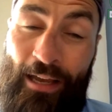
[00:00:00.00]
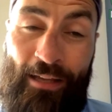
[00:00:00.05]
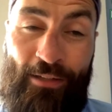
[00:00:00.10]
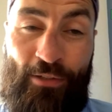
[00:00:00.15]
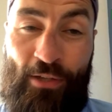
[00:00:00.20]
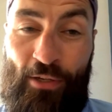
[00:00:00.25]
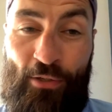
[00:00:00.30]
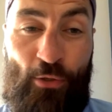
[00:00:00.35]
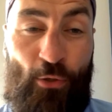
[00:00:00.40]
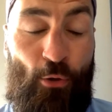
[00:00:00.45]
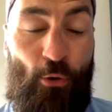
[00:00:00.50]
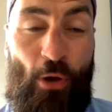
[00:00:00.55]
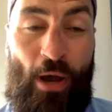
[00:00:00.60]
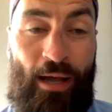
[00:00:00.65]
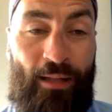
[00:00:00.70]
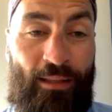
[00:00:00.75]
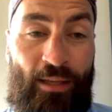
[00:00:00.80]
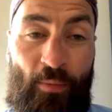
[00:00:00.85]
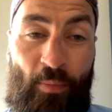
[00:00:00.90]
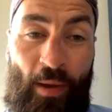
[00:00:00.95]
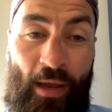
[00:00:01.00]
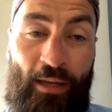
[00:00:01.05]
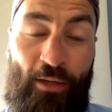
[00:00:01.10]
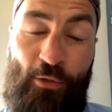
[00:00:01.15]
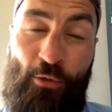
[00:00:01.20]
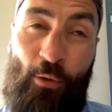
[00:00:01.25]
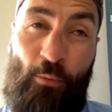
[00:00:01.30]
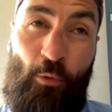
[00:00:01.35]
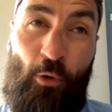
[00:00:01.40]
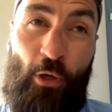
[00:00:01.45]
it's, it's too hard to
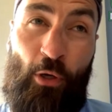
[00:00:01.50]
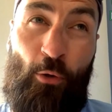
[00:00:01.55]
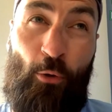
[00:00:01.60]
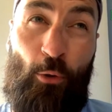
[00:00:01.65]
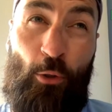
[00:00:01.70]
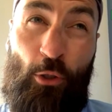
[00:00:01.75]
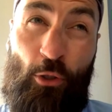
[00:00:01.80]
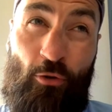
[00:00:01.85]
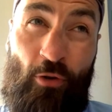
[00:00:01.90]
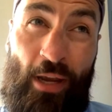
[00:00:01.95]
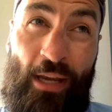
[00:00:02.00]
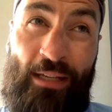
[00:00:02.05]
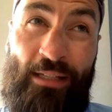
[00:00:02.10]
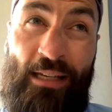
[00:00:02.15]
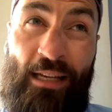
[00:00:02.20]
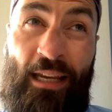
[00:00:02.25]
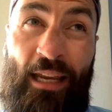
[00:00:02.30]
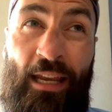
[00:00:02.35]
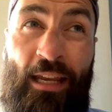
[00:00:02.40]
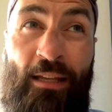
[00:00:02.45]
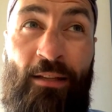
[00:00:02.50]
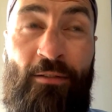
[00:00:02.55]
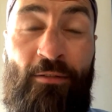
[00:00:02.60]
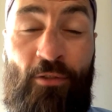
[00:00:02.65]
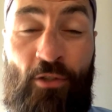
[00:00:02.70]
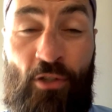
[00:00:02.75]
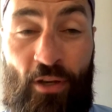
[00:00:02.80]
pick. So I'm going to go strikes again,